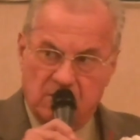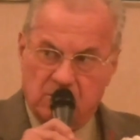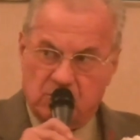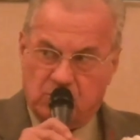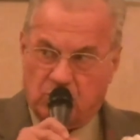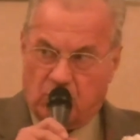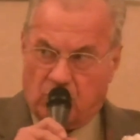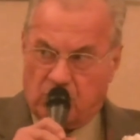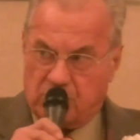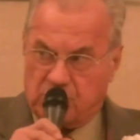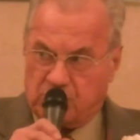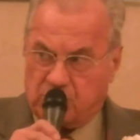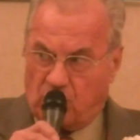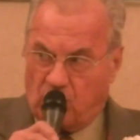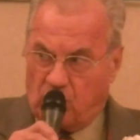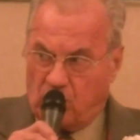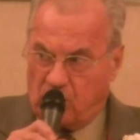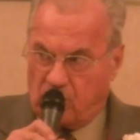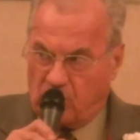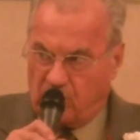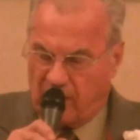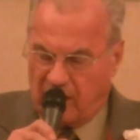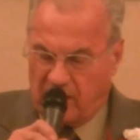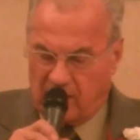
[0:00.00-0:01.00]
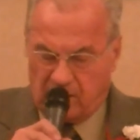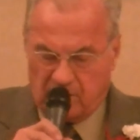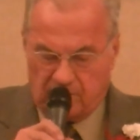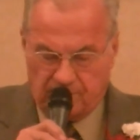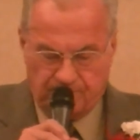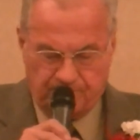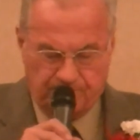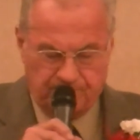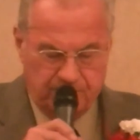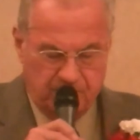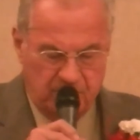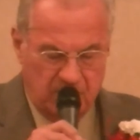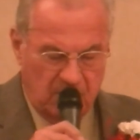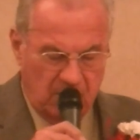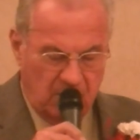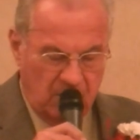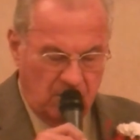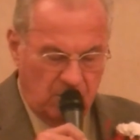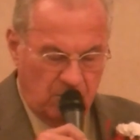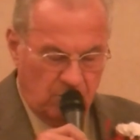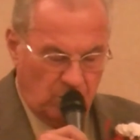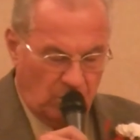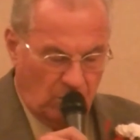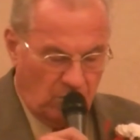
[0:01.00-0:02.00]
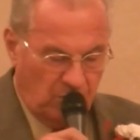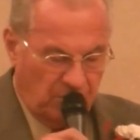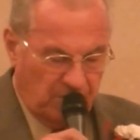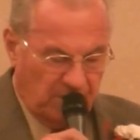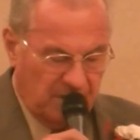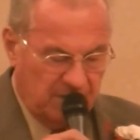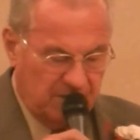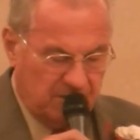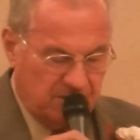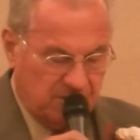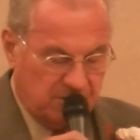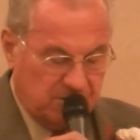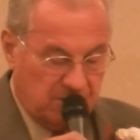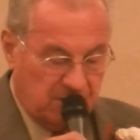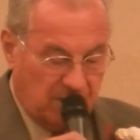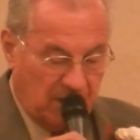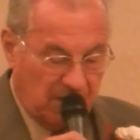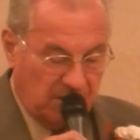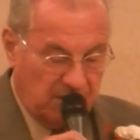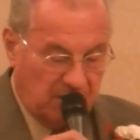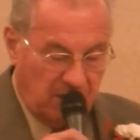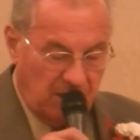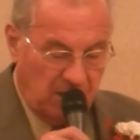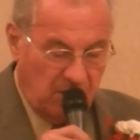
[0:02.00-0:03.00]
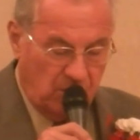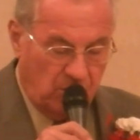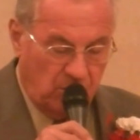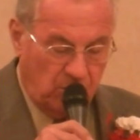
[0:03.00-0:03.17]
George Orwell told us that he